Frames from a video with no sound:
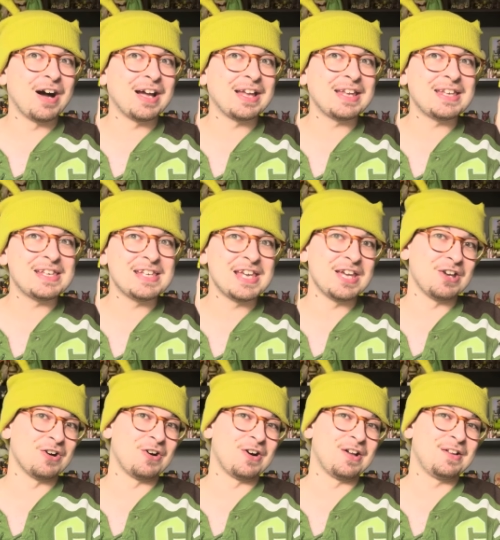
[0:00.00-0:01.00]
a
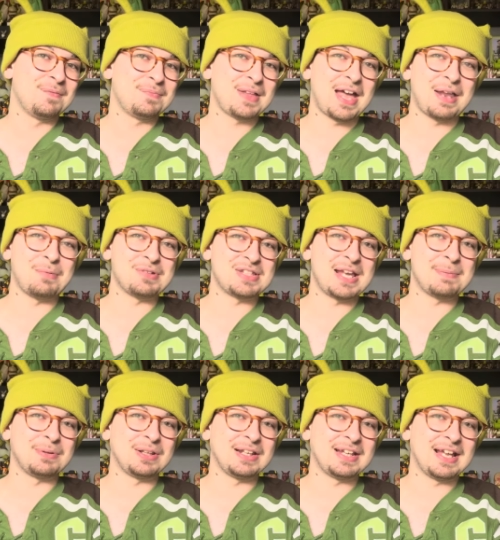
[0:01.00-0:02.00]
year and was
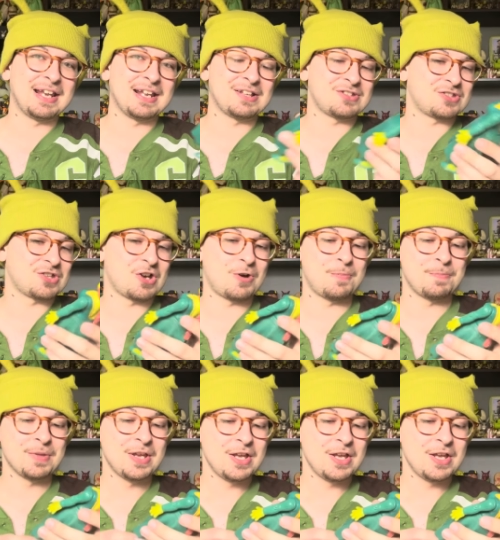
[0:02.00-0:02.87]
able to get it. So,